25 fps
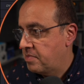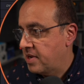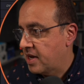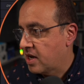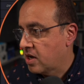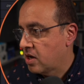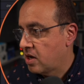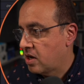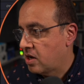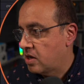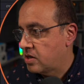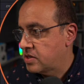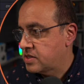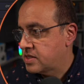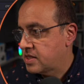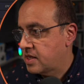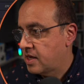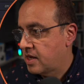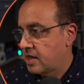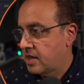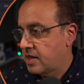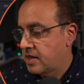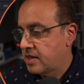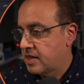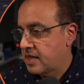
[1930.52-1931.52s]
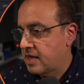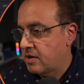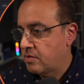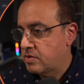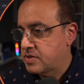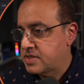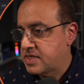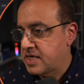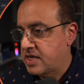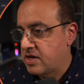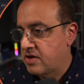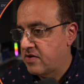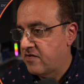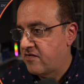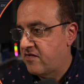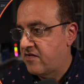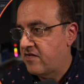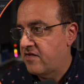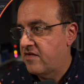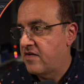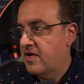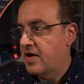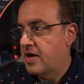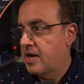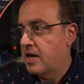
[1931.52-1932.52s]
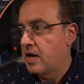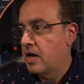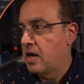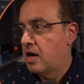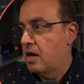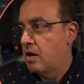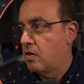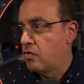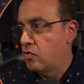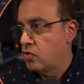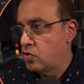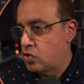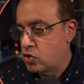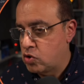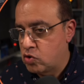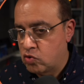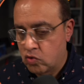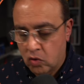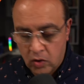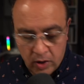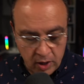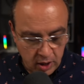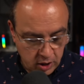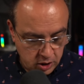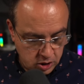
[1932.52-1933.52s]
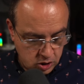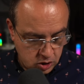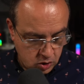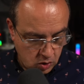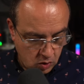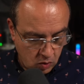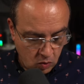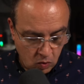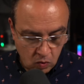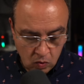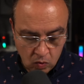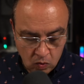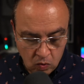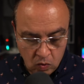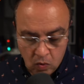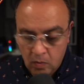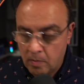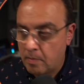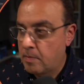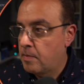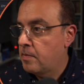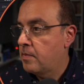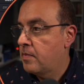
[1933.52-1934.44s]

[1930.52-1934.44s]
because there was enough. This is really slow.